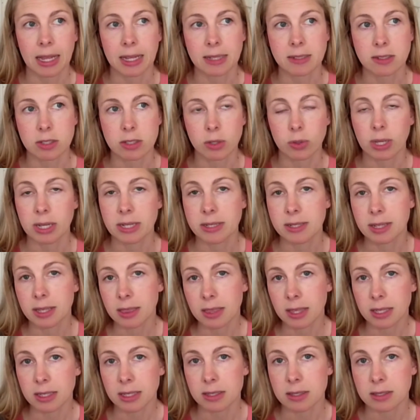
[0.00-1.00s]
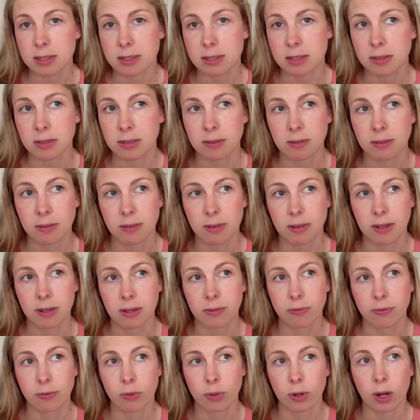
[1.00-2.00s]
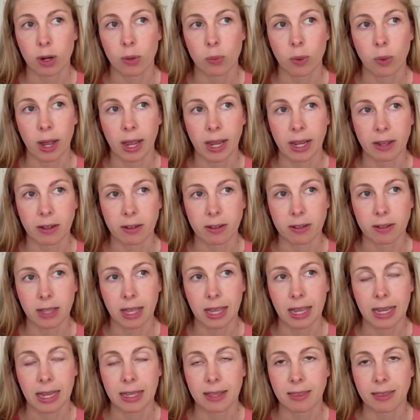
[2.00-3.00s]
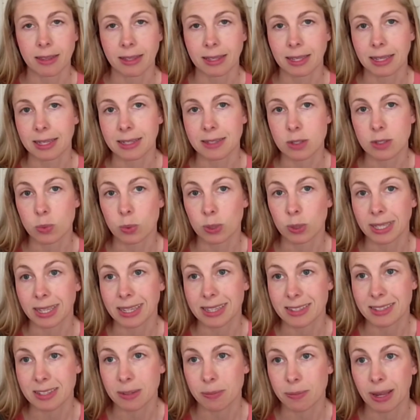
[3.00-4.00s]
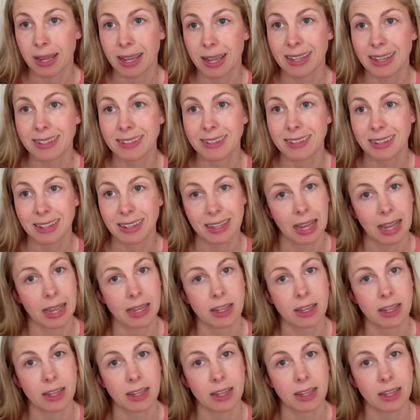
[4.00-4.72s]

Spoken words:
and so they did this for a while and the kids would get to bed.